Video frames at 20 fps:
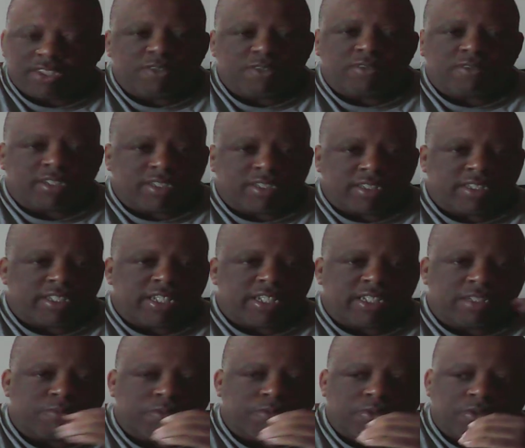in today's
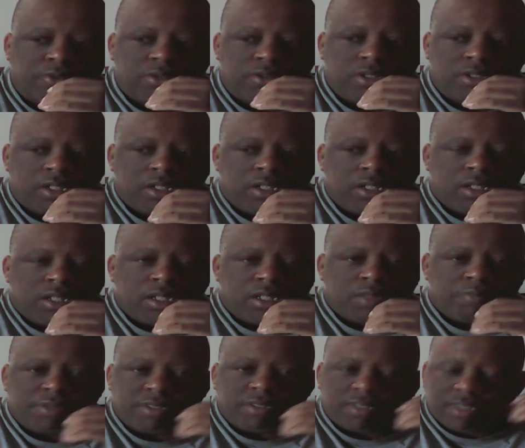world. But
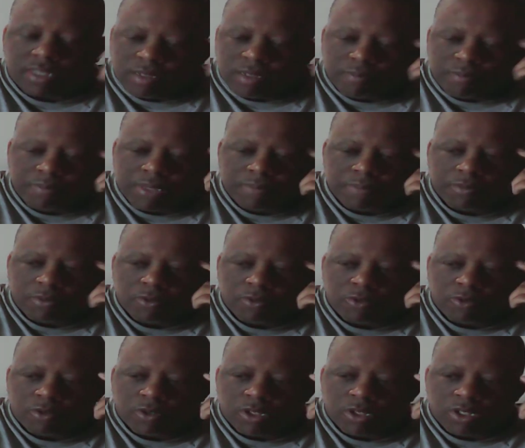some people
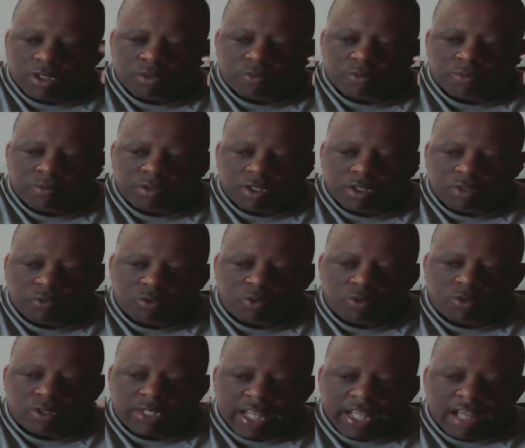who
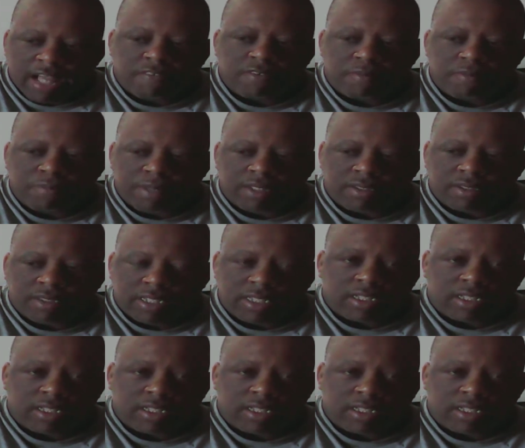laugh about this,